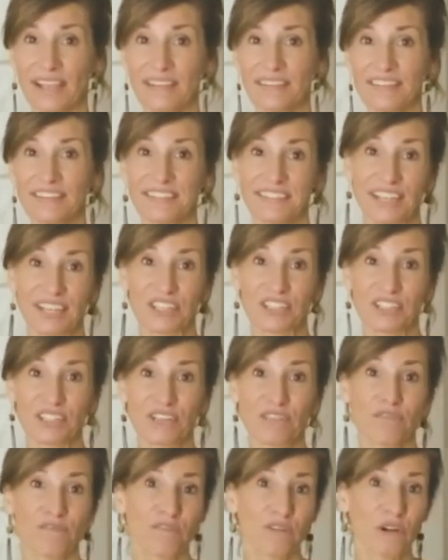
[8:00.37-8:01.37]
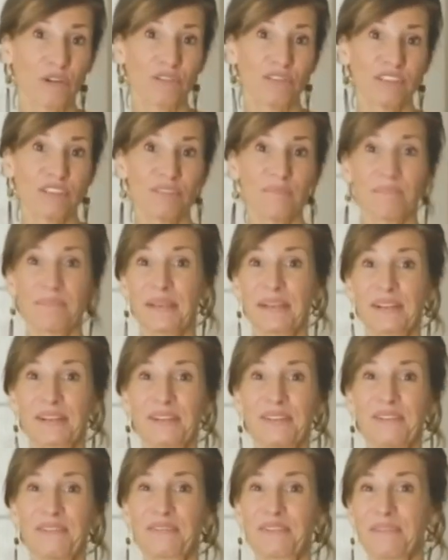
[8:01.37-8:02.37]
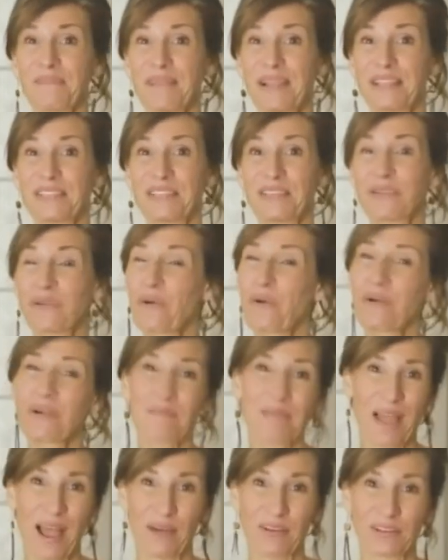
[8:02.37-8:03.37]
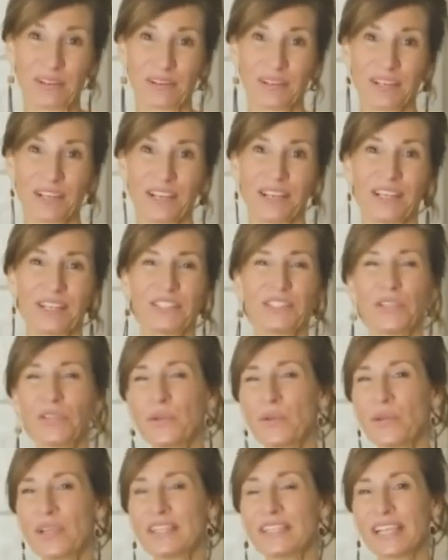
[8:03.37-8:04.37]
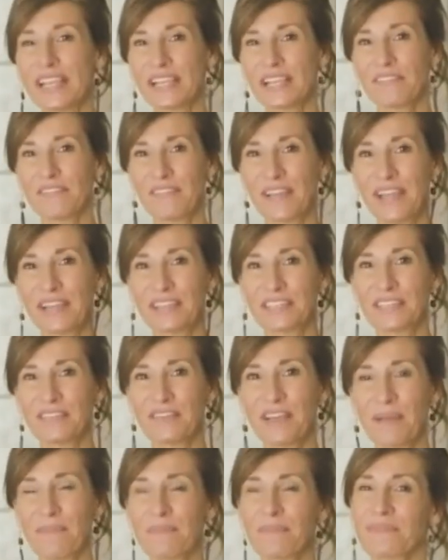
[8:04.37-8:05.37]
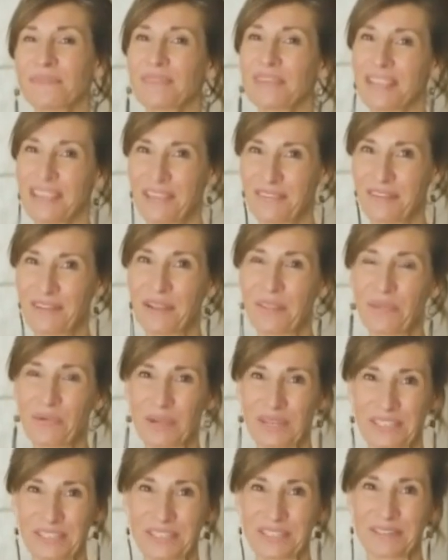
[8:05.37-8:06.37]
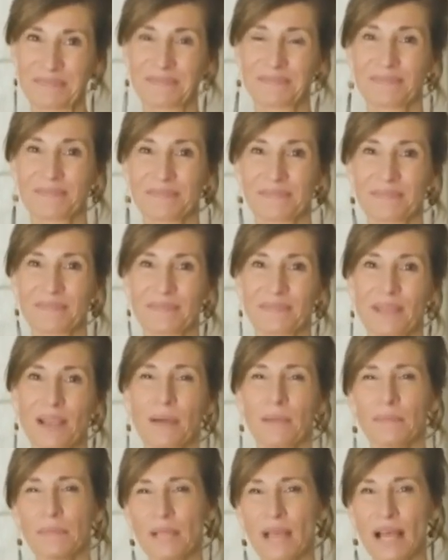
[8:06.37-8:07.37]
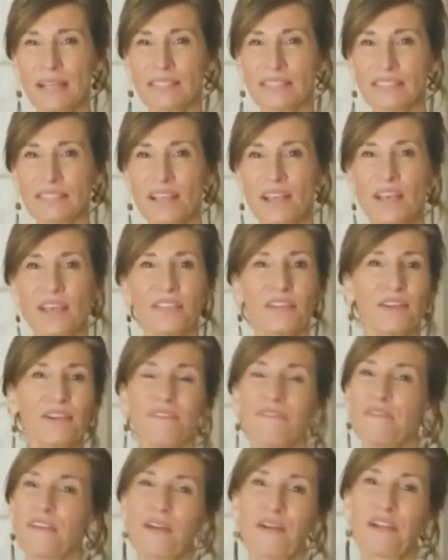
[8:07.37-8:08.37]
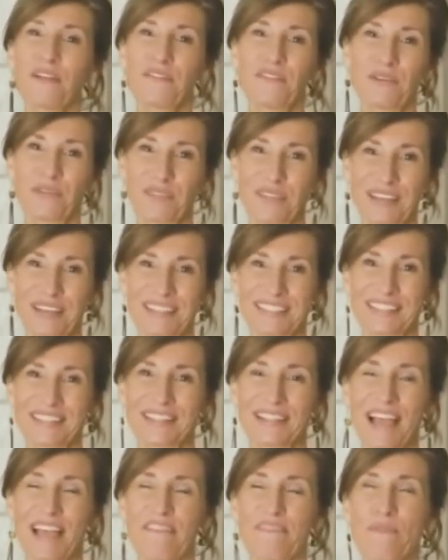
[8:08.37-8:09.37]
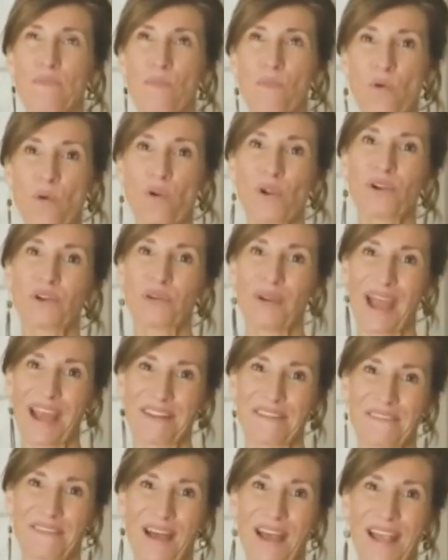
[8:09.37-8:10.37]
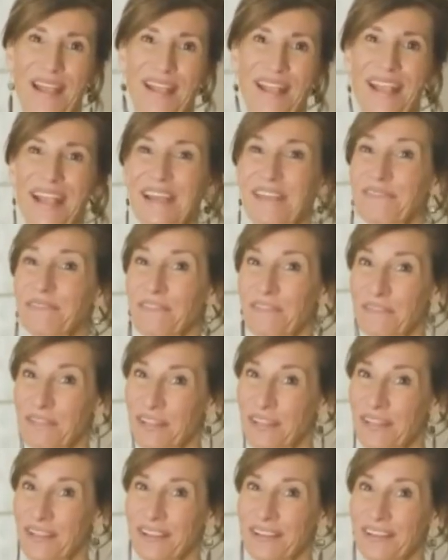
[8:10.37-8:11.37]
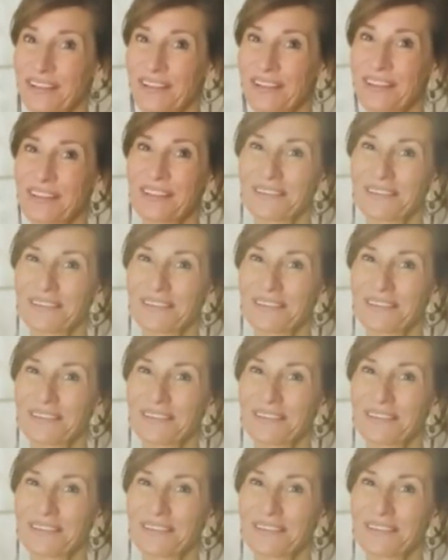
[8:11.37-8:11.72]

canned, tinctured, frozen, pickled, fermented, or powdered, so you can take advantage of them even in the winter. Plus, there are very few things in life more gratifying and fulfilling